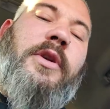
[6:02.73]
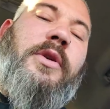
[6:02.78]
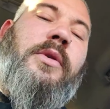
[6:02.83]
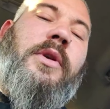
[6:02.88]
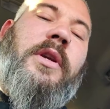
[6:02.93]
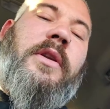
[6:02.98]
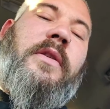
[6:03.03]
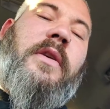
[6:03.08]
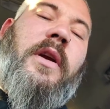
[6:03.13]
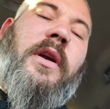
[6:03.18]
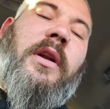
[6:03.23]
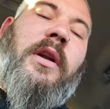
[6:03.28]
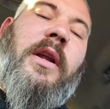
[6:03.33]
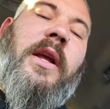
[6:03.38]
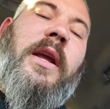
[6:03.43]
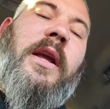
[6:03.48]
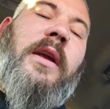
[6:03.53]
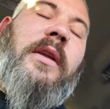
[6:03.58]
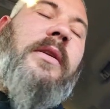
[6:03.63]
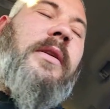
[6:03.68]
you get there
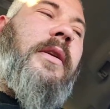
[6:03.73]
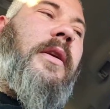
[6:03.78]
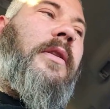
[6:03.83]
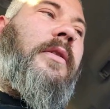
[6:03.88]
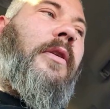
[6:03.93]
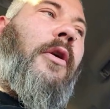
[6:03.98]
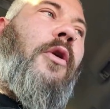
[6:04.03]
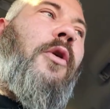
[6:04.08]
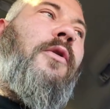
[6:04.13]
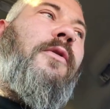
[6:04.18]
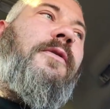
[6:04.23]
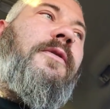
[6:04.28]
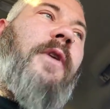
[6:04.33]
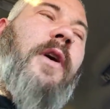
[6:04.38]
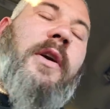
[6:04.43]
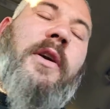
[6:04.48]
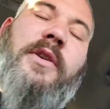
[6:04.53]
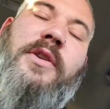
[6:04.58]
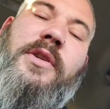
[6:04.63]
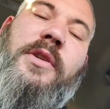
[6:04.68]
late, the whole
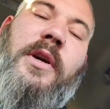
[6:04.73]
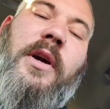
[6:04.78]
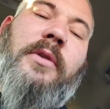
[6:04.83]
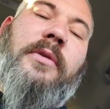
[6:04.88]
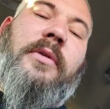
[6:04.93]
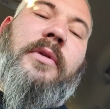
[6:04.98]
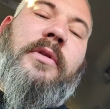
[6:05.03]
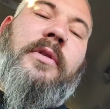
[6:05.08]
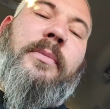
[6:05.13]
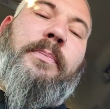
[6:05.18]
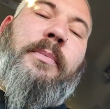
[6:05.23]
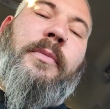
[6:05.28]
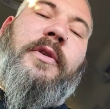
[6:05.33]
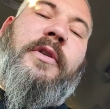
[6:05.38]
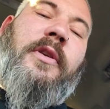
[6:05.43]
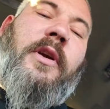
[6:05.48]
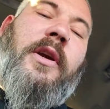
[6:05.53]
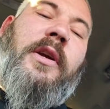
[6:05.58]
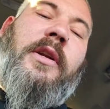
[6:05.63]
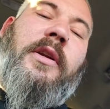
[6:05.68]
fucking shelter
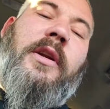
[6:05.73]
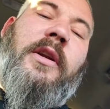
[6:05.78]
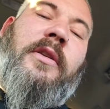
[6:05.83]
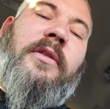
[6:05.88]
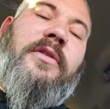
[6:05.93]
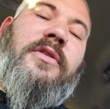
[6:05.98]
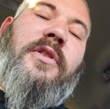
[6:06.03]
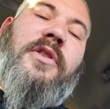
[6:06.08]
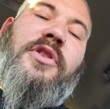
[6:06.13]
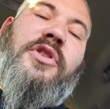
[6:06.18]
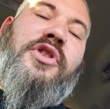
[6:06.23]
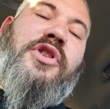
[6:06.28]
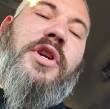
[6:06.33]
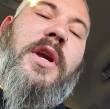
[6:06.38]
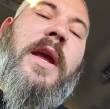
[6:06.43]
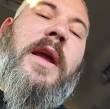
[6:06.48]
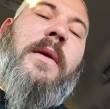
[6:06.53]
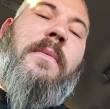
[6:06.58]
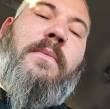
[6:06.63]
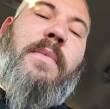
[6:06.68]
site is just
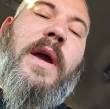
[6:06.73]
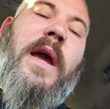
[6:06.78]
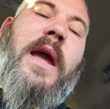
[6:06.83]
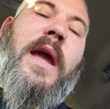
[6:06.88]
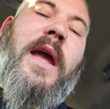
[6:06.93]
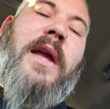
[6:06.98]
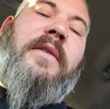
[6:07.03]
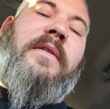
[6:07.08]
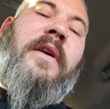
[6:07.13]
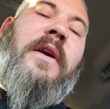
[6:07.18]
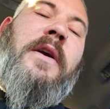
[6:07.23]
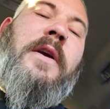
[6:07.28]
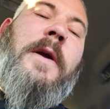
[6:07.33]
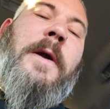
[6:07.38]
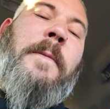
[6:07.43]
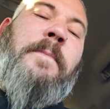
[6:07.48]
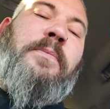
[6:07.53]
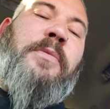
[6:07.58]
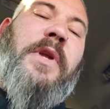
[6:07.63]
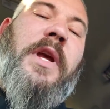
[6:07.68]
jam packed.
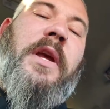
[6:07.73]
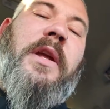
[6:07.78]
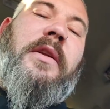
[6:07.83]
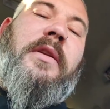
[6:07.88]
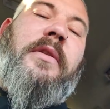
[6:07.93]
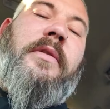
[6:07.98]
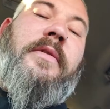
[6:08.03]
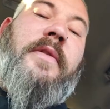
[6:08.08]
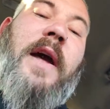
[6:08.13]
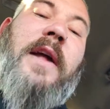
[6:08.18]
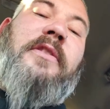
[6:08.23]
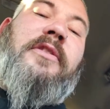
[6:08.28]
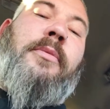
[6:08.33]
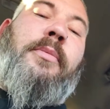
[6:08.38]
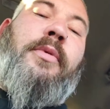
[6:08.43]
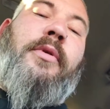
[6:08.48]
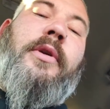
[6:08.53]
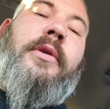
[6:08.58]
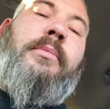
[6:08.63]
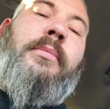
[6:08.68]
And that's a
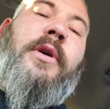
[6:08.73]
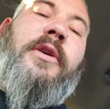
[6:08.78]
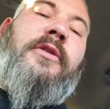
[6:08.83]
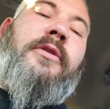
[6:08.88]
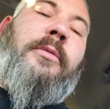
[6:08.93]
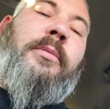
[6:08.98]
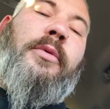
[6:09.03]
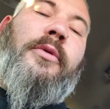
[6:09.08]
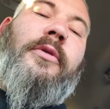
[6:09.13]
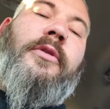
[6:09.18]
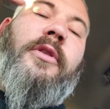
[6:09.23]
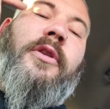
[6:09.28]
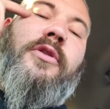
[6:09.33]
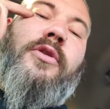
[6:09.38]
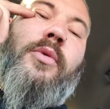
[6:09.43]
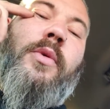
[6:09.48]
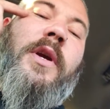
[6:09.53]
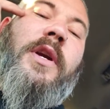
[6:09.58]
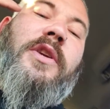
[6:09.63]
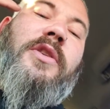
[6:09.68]
pretty miserable
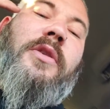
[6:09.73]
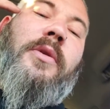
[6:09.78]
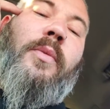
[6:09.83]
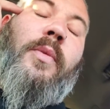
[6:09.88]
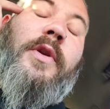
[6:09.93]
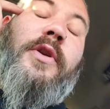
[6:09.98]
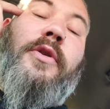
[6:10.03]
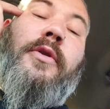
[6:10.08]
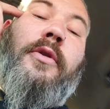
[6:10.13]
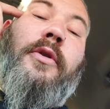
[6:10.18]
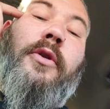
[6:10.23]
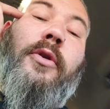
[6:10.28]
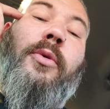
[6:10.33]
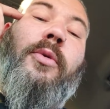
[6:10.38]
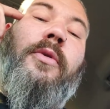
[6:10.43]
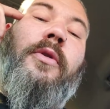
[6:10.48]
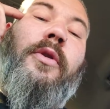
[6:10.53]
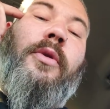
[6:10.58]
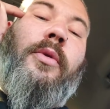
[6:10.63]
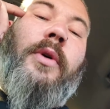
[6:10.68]
situation when you're
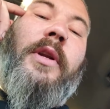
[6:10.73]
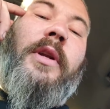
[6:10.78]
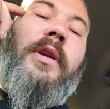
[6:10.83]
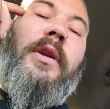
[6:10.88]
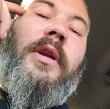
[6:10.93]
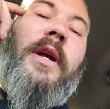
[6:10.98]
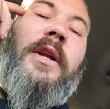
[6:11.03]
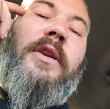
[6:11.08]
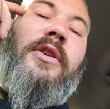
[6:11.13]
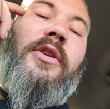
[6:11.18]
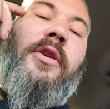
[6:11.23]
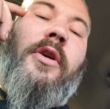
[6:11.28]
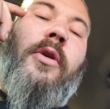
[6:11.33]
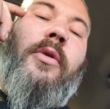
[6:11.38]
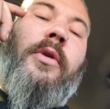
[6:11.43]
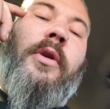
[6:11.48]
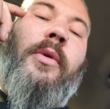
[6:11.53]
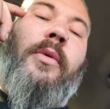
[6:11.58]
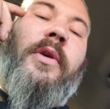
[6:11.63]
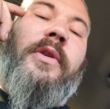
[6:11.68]
new to it and you
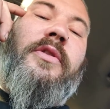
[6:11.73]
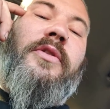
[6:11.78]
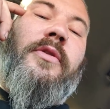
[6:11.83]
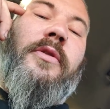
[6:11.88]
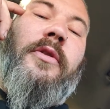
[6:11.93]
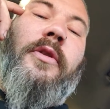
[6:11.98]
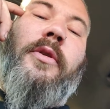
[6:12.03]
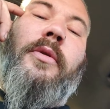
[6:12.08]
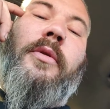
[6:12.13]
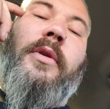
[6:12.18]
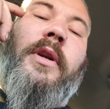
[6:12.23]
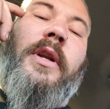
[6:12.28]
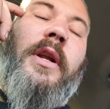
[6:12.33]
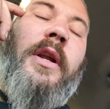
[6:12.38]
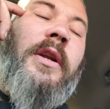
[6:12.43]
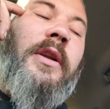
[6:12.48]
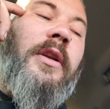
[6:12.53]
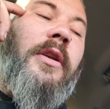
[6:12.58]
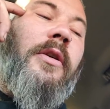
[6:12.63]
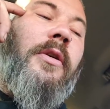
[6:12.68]
don't know what you're doing
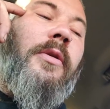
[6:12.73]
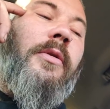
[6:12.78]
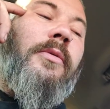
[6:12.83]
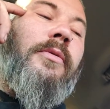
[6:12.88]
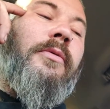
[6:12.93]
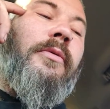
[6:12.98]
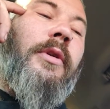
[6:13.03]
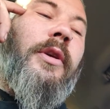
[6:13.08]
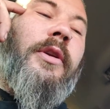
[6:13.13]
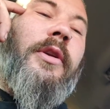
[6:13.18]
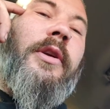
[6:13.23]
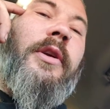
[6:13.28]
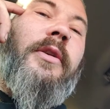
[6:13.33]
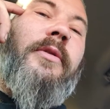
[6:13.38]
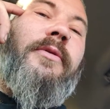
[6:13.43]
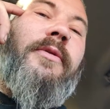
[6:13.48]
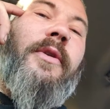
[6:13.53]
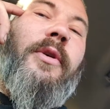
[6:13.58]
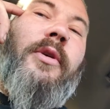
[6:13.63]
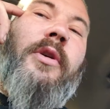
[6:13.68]
and you don't really
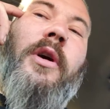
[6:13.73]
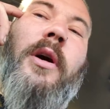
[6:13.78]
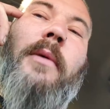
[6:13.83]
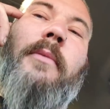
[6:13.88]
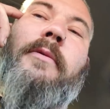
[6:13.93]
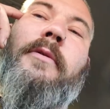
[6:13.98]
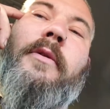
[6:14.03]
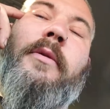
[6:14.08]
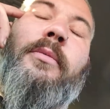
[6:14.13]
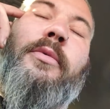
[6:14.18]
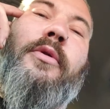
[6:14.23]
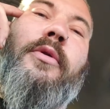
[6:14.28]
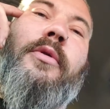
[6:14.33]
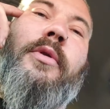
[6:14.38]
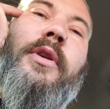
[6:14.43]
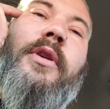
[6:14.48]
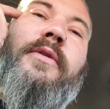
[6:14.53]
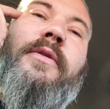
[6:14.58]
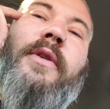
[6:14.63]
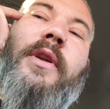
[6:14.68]
feel comfortable
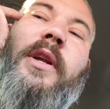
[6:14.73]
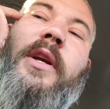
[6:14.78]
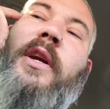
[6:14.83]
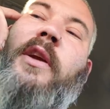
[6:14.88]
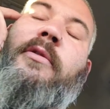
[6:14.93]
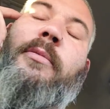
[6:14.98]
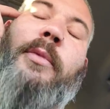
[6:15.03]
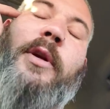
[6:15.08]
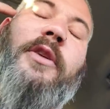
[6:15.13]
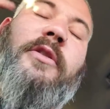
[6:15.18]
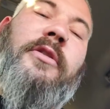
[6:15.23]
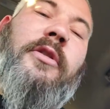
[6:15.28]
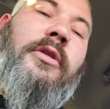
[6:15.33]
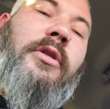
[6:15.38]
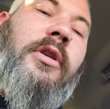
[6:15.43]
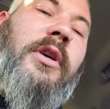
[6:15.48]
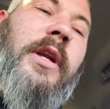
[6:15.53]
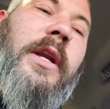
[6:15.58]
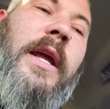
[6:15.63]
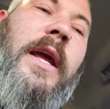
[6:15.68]
and you feel like everybody's
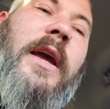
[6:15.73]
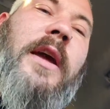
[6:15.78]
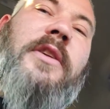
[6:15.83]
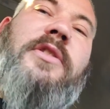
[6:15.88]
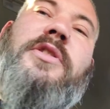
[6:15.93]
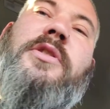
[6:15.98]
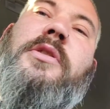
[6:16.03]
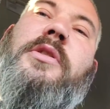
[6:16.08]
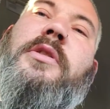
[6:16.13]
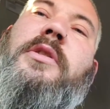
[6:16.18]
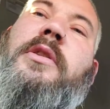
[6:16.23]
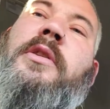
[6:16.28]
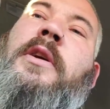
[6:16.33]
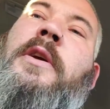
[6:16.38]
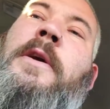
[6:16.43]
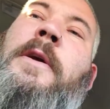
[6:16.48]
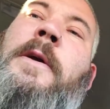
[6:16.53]
looking at you and